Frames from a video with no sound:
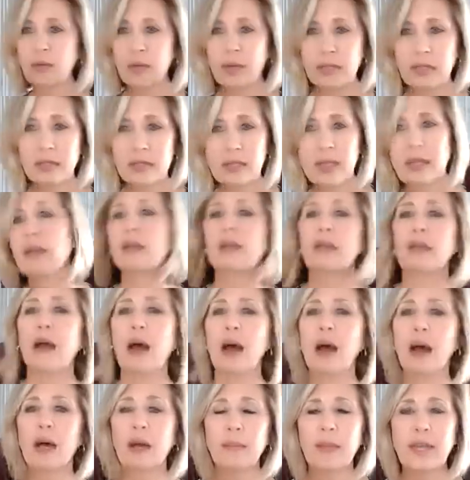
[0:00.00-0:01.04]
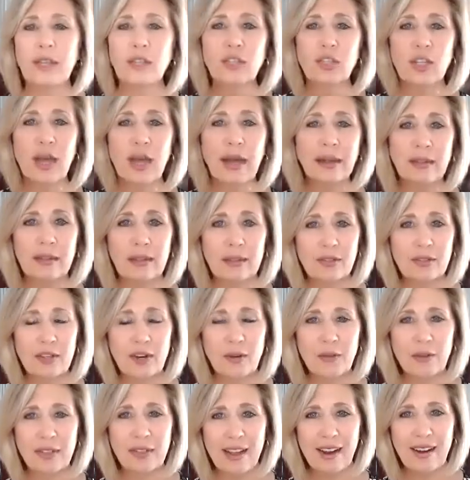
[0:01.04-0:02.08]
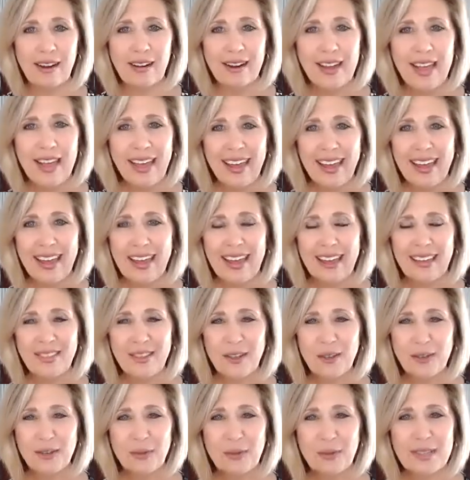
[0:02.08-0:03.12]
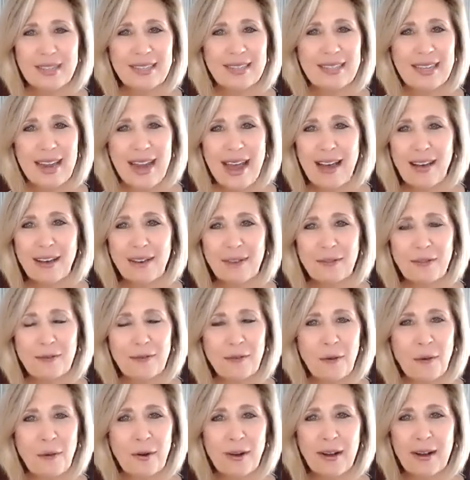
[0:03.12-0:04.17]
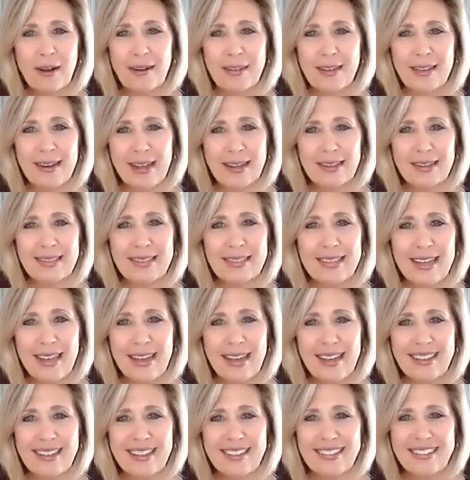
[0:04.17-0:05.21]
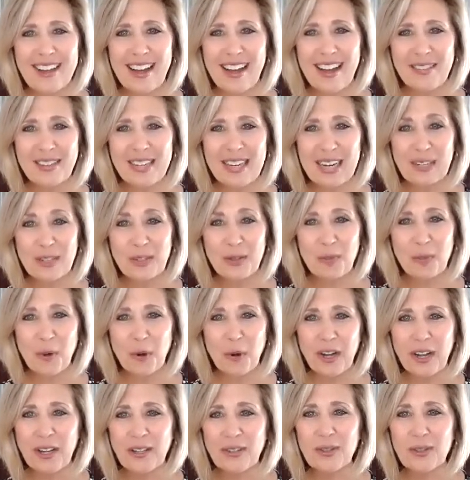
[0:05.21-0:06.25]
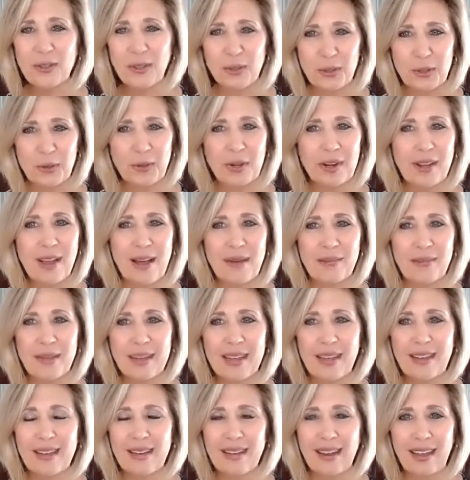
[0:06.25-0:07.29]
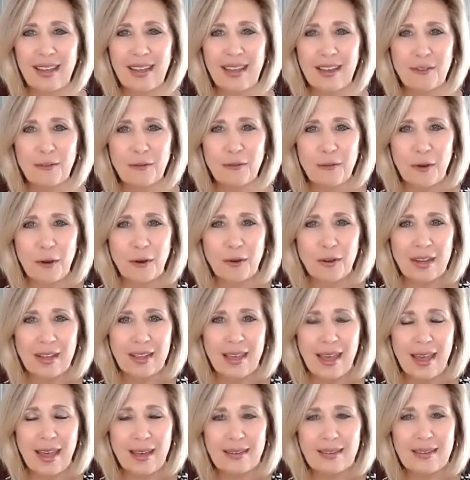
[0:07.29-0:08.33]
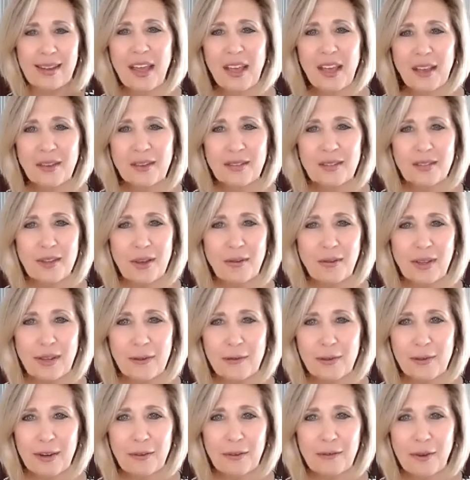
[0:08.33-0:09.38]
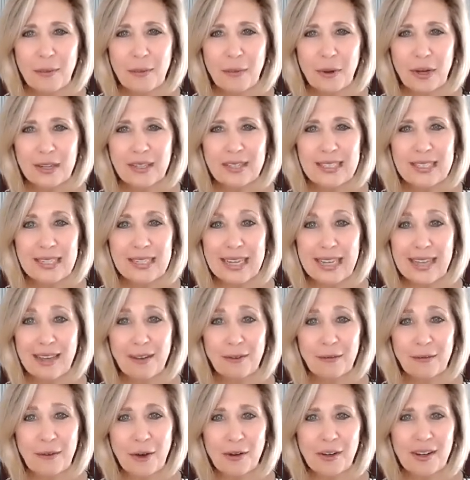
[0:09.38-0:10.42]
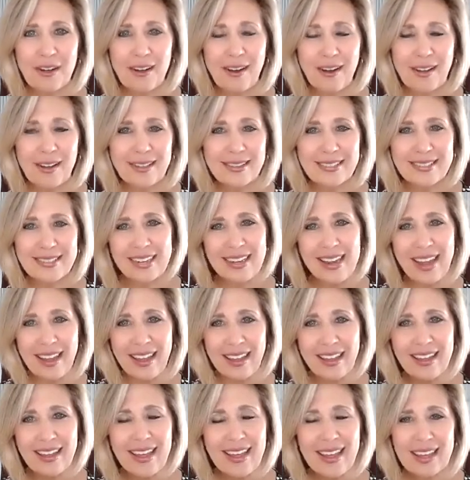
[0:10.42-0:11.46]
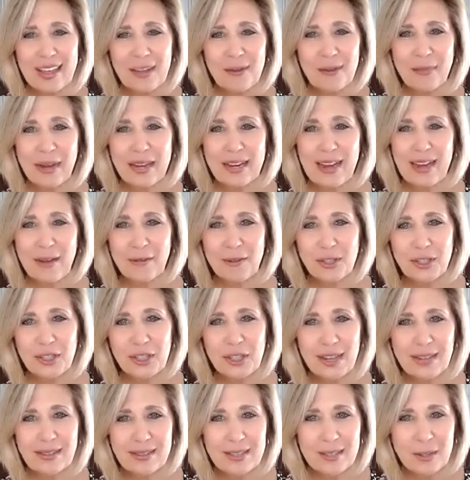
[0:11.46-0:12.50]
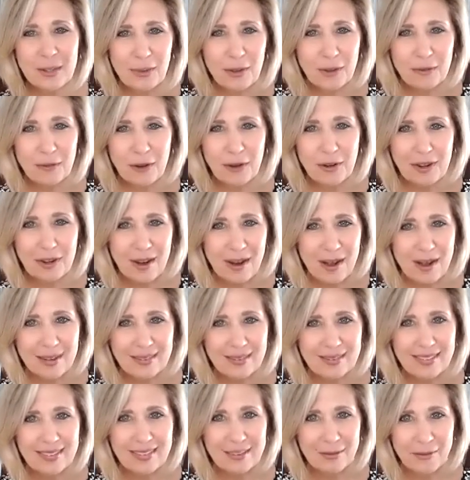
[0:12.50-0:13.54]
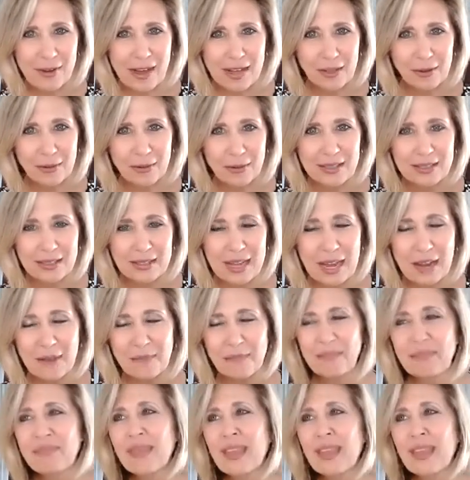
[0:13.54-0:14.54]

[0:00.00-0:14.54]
Woodson, Each Kindness, over there. And those would sit out for the next day. And on the next morning, students would come in and vote again. So even if a book didn't get voted on today, it might have a chance to be voted on the following day.